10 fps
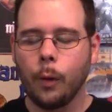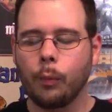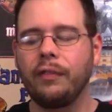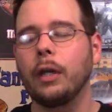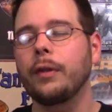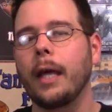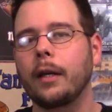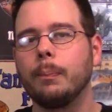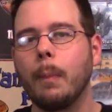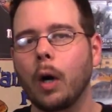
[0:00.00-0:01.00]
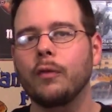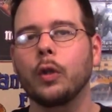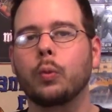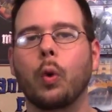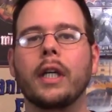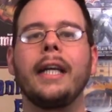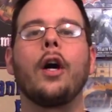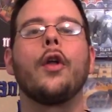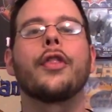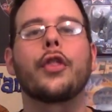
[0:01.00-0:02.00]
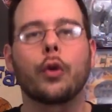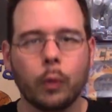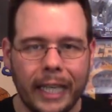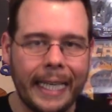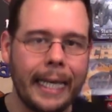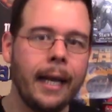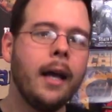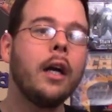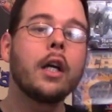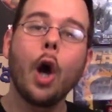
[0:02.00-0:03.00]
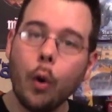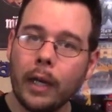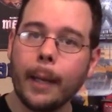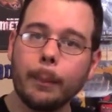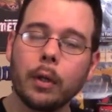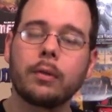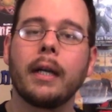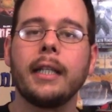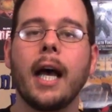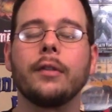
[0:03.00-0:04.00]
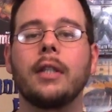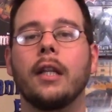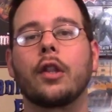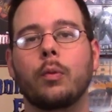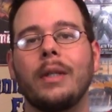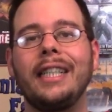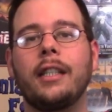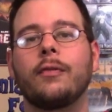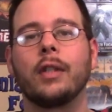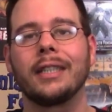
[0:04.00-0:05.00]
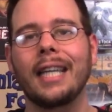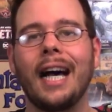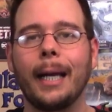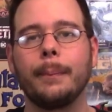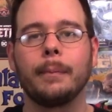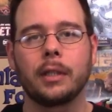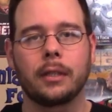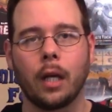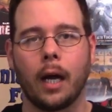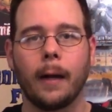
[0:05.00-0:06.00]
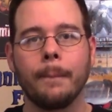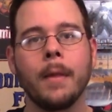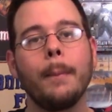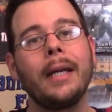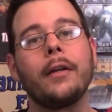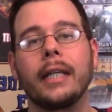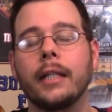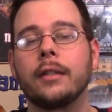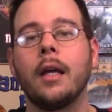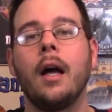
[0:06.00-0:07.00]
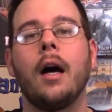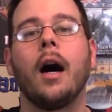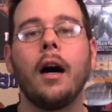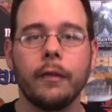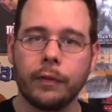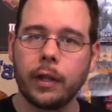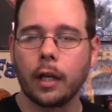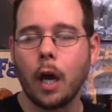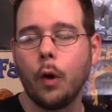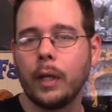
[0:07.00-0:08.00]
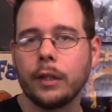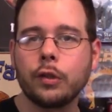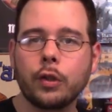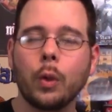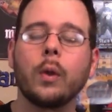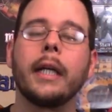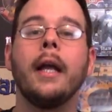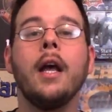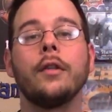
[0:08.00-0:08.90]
revealed that Marvel is working on three Conan books right now, set in three different time uh, periods of the Conan story.